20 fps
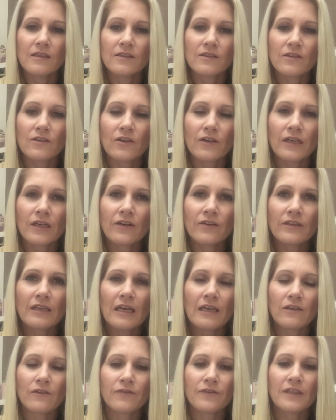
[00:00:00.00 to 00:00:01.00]
So I got
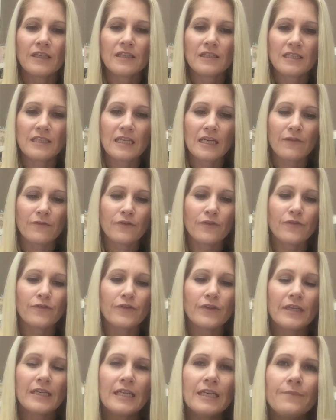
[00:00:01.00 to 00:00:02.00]
that off the internet for
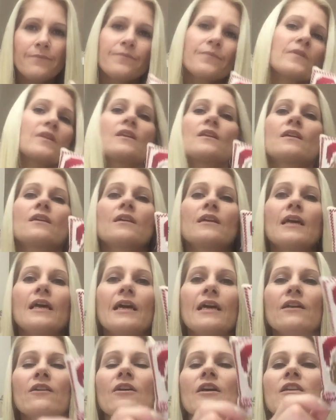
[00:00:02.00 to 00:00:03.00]
free,
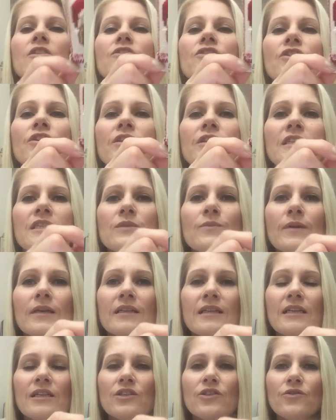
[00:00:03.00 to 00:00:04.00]
and I turned this
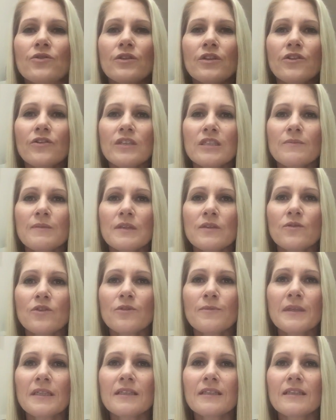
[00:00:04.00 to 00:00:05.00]
one into a Christmas
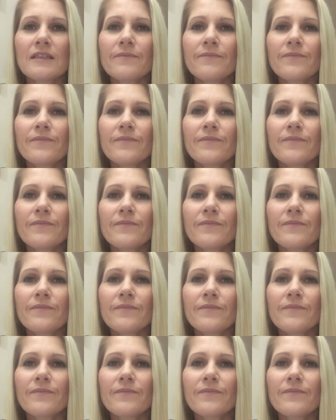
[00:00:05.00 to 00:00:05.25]
ornament.